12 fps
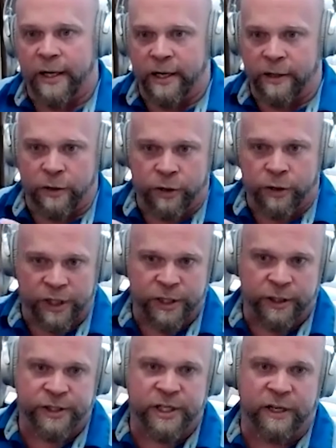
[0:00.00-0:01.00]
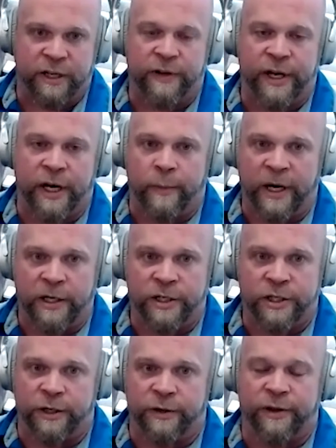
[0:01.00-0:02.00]
getting nutritional stuff in there, making
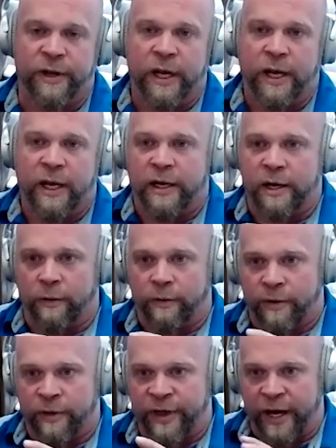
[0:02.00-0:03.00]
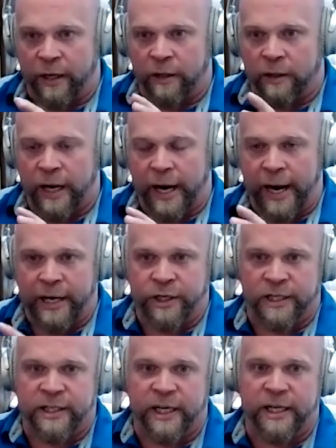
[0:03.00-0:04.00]
sure that, you know, their H
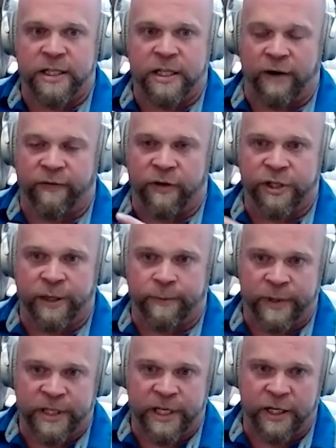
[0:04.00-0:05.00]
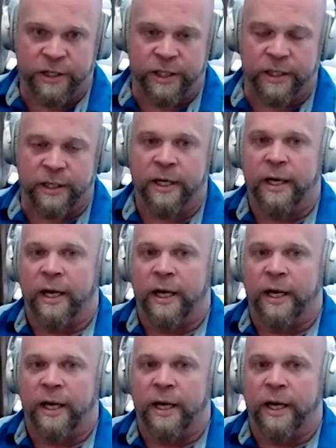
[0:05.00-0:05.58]
S As cover supplementation,